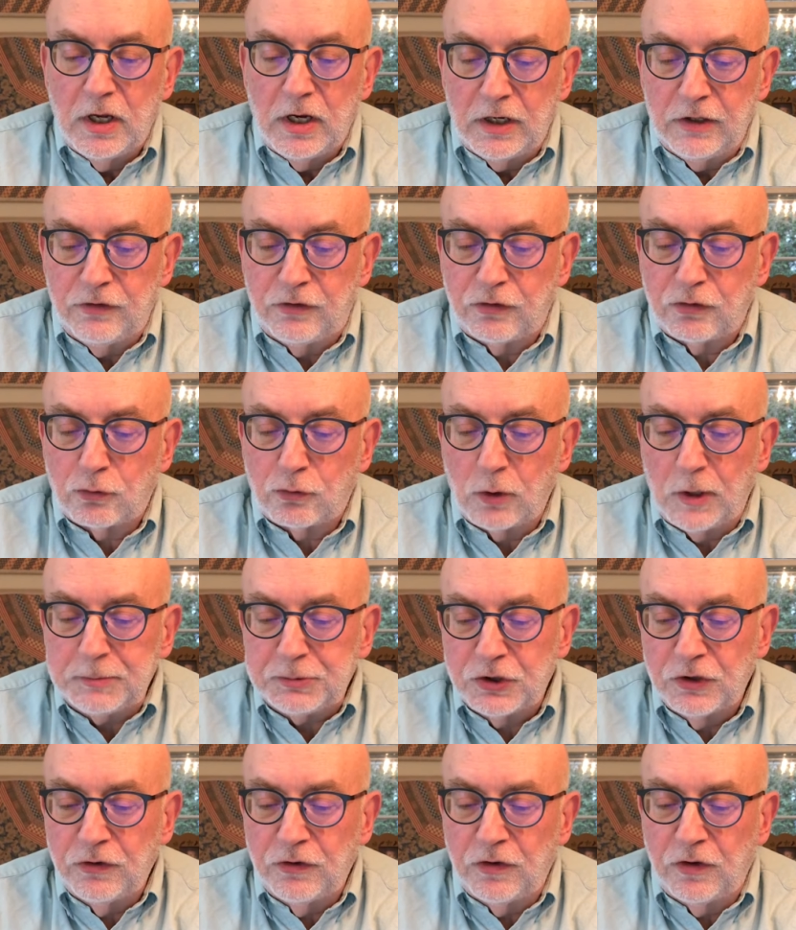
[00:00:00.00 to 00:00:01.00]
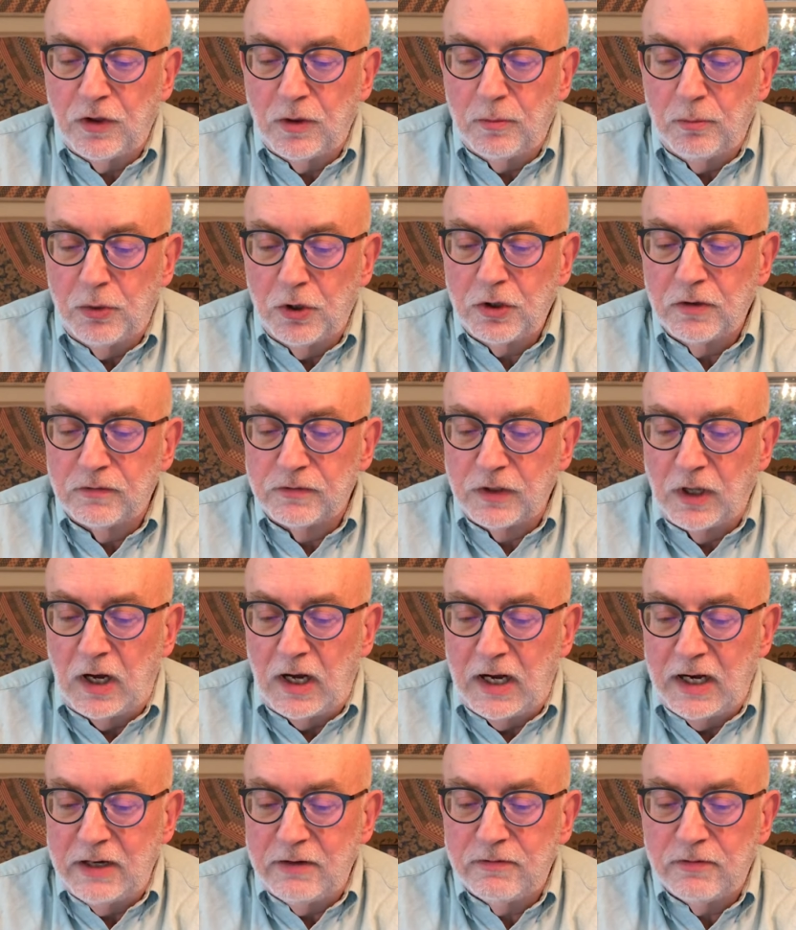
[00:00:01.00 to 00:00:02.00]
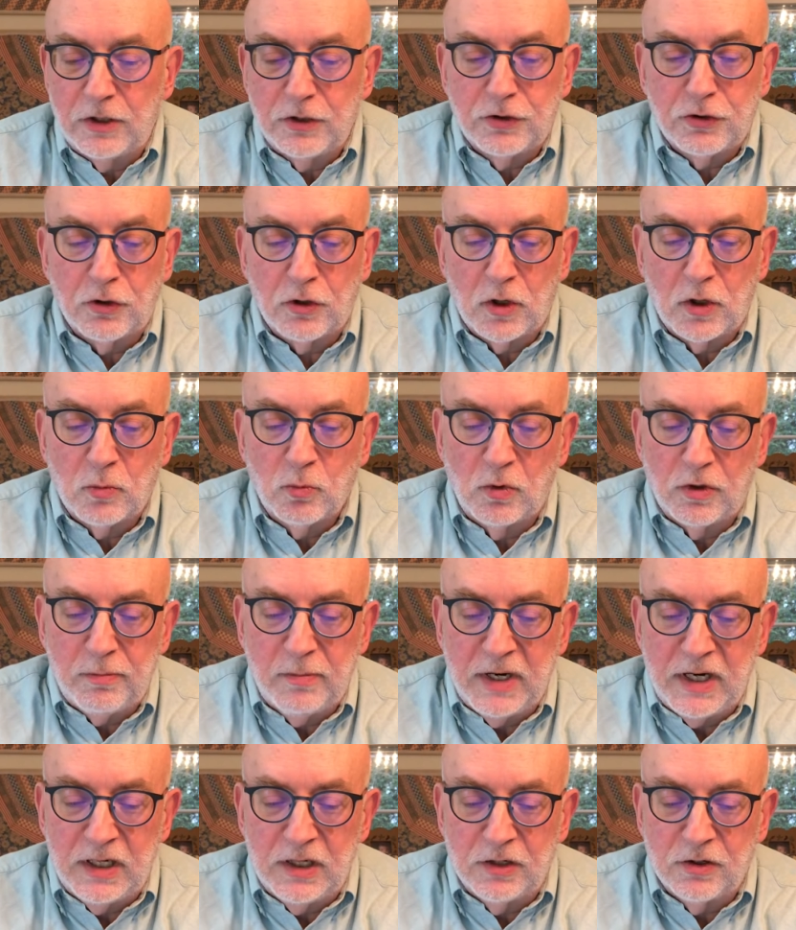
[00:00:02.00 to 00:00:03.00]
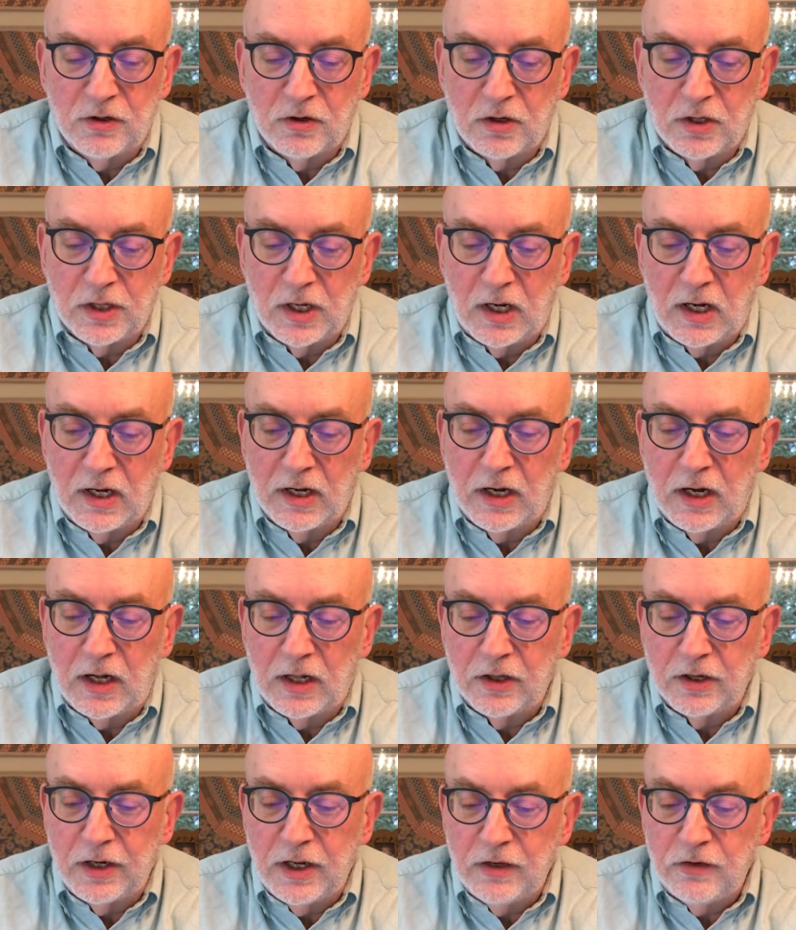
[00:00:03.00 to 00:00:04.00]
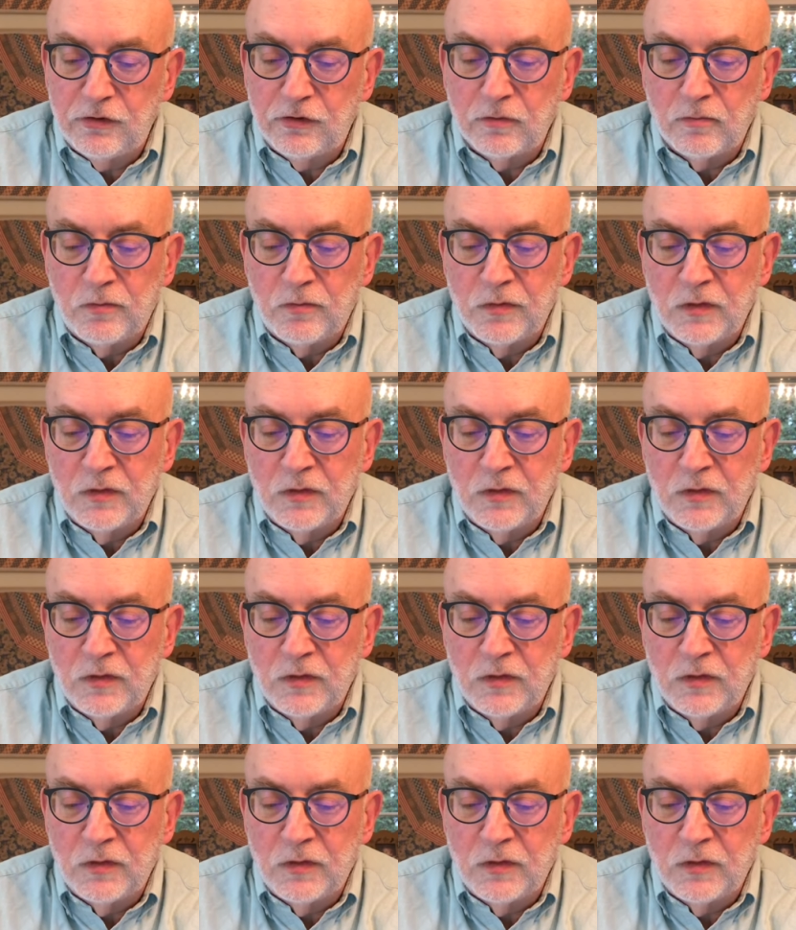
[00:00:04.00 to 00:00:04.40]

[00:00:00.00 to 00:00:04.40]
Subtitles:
"Inscriptions in the Book of Life, a term with meaning during the high holidays."